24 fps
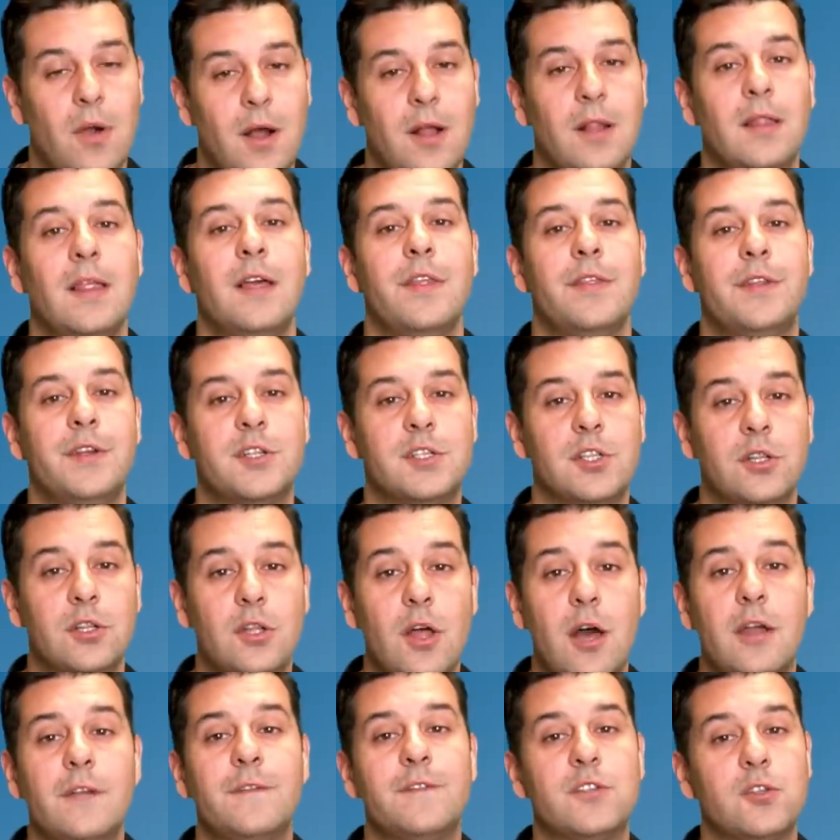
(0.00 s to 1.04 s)
Well, there's a
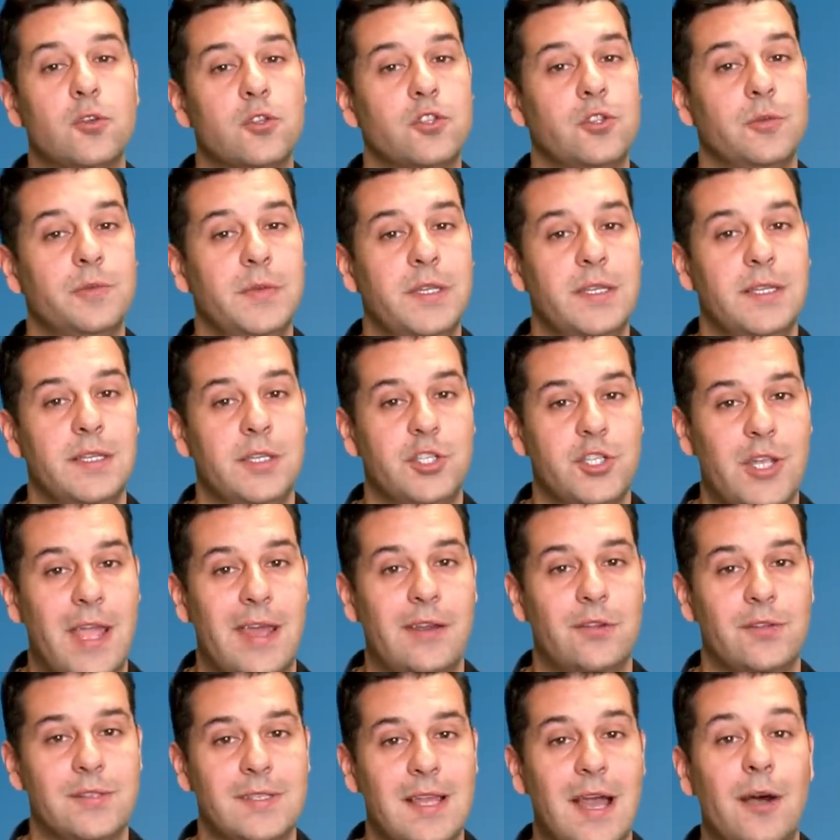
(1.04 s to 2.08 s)
lot of social media
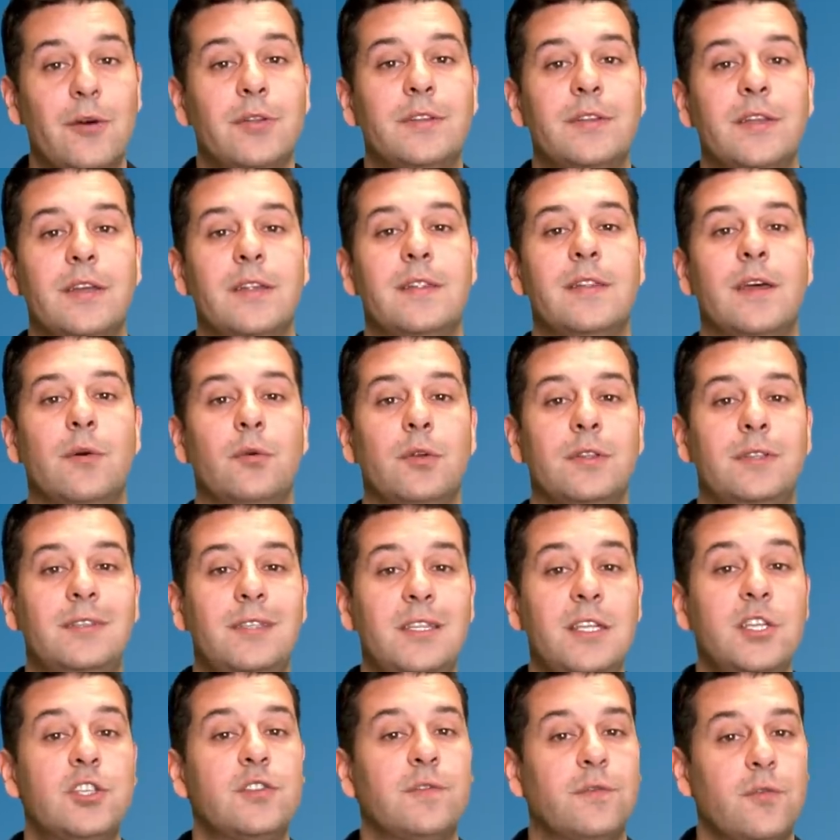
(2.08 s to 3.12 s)
channels out there that will
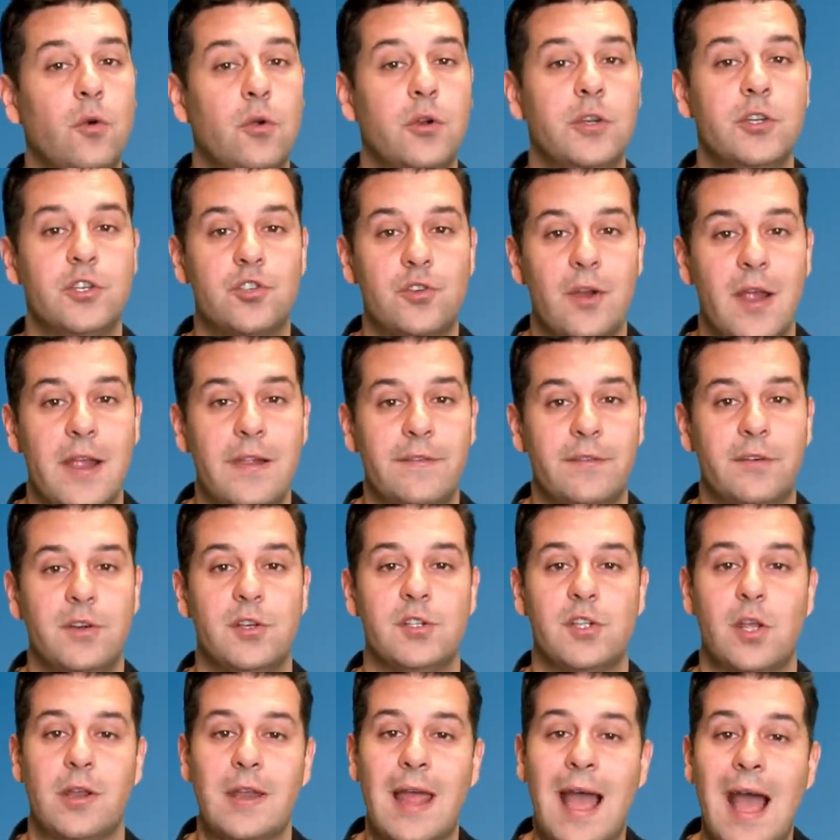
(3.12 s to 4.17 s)
teach foreign
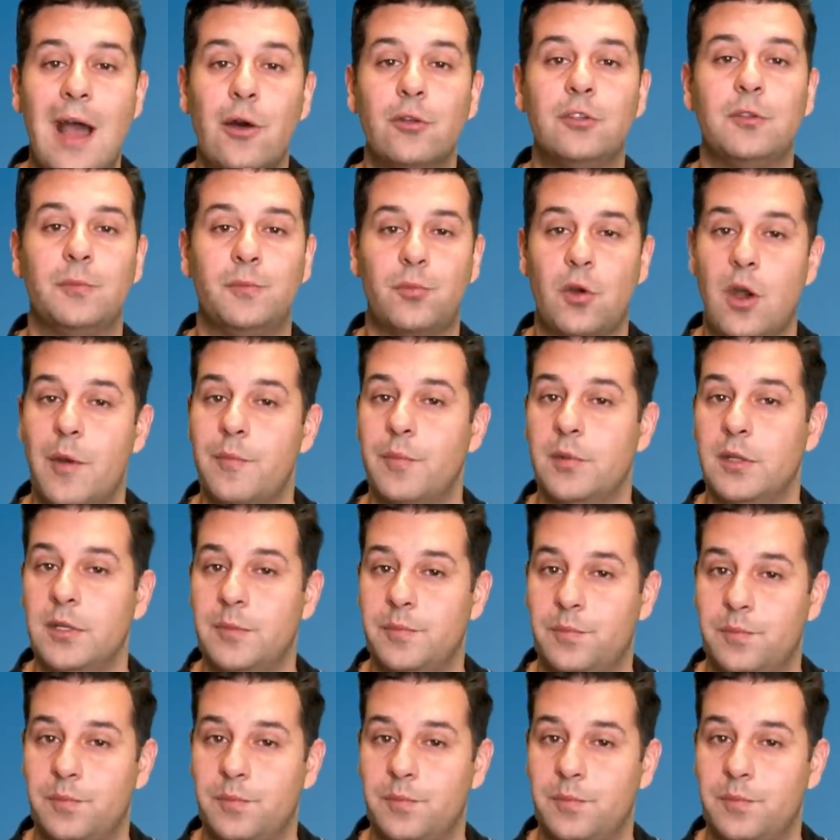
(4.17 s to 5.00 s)
drivers on how to properly